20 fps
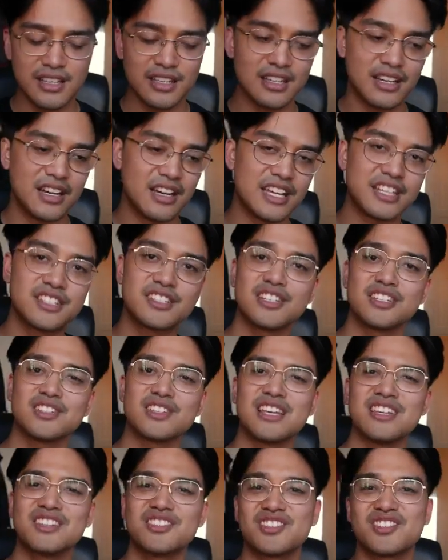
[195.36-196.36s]

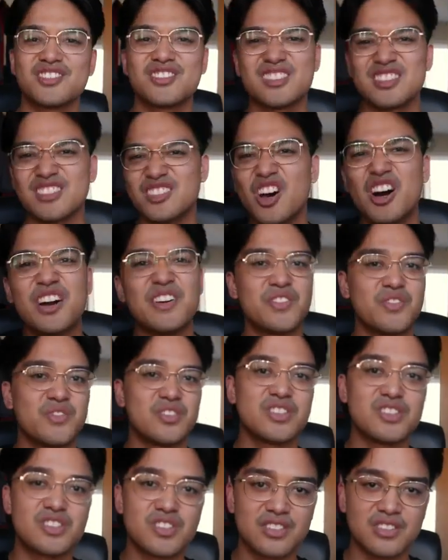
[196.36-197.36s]
it's just not
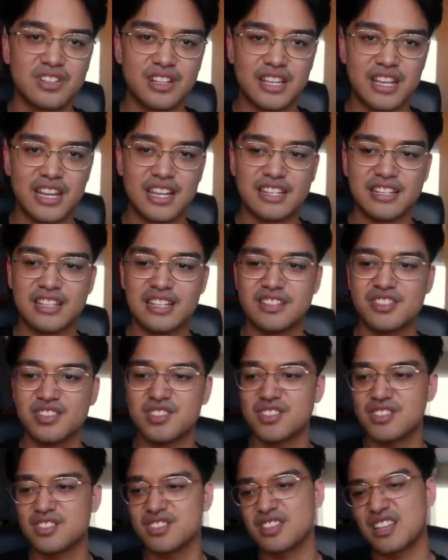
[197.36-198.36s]
efficient, and it's
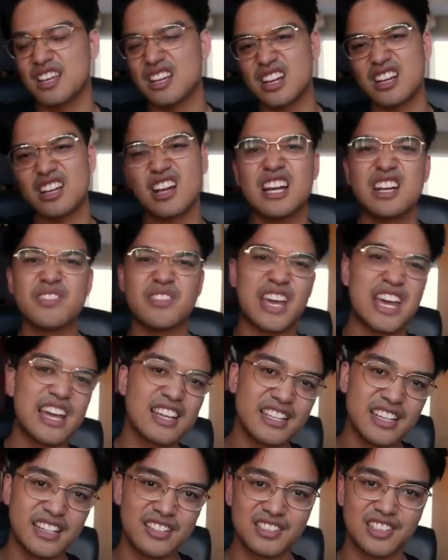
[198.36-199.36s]
just kind of a
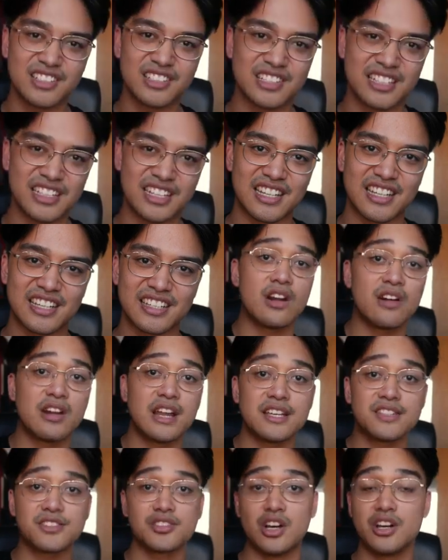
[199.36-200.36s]
headache, not gonna lie.
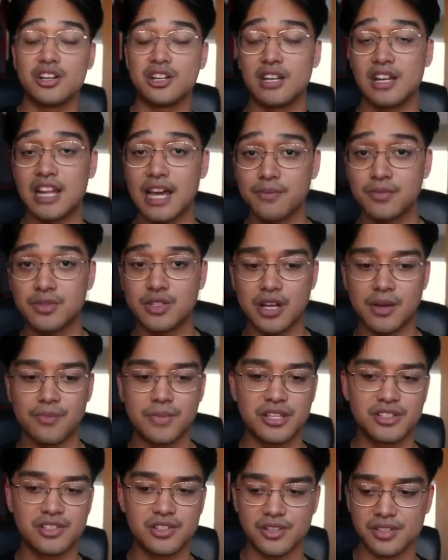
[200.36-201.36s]
Whereas on a
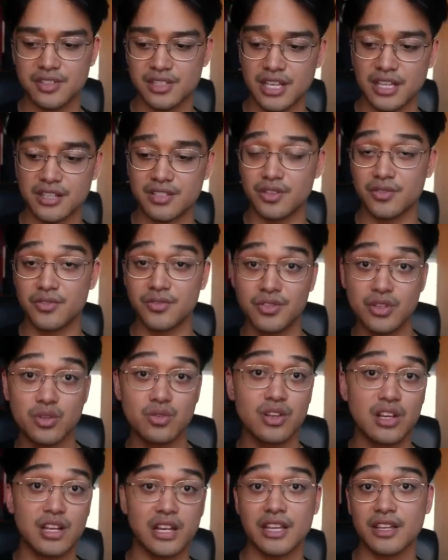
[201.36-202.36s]
laptop, it just takes a few
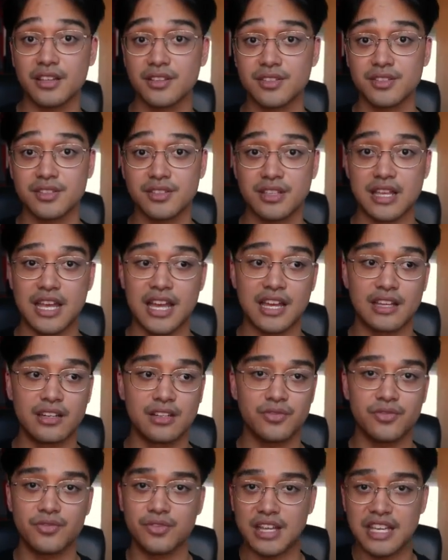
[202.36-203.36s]
clicks,
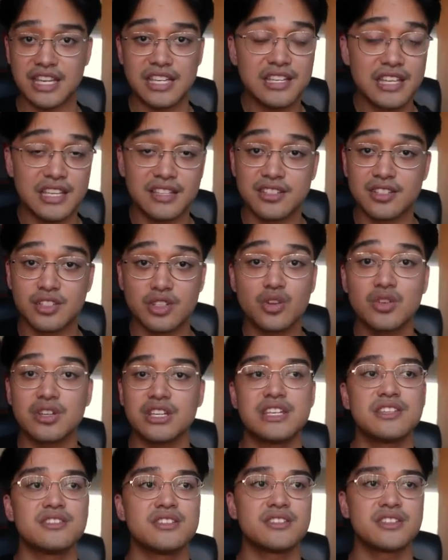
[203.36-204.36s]
and it's so
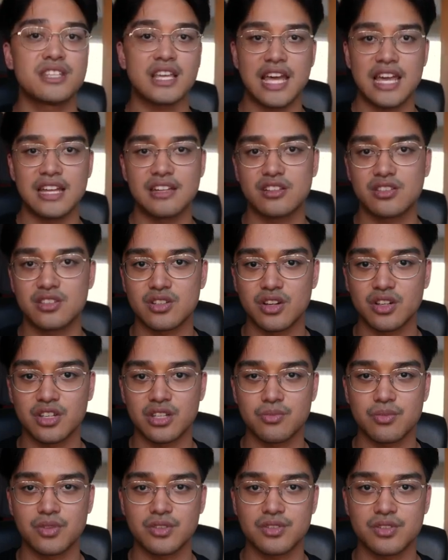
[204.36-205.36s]
easy to edit
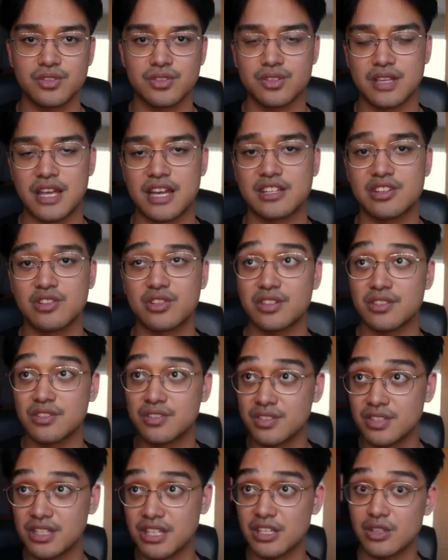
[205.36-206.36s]
documents, and you can
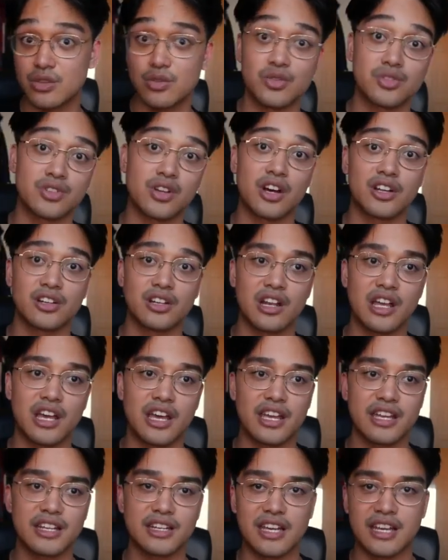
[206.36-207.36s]
see who's
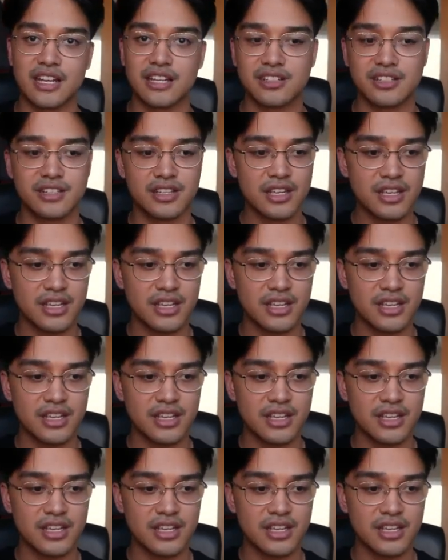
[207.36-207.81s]
online, and